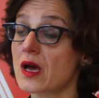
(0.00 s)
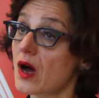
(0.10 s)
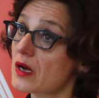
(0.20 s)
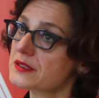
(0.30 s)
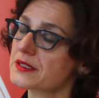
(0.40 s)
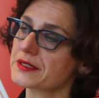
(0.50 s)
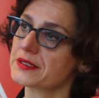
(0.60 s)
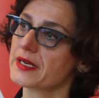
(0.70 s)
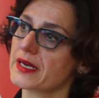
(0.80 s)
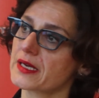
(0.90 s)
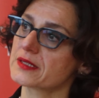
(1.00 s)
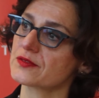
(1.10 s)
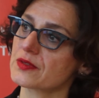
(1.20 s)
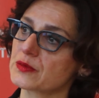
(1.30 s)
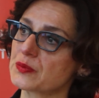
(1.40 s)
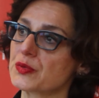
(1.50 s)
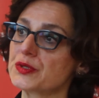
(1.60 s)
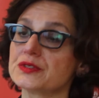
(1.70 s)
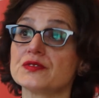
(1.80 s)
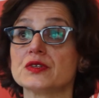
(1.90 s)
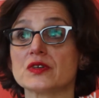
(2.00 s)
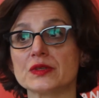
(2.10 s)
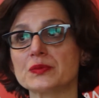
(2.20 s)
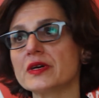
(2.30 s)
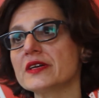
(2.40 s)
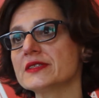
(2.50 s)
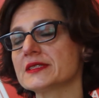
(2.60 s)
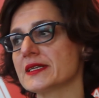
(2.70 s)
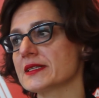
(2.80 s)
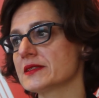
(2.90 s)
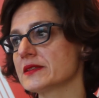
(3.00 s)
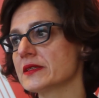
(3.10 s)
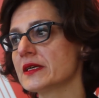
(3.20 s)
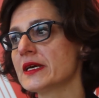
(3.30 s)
On the other hand, from the point of view of the private sector,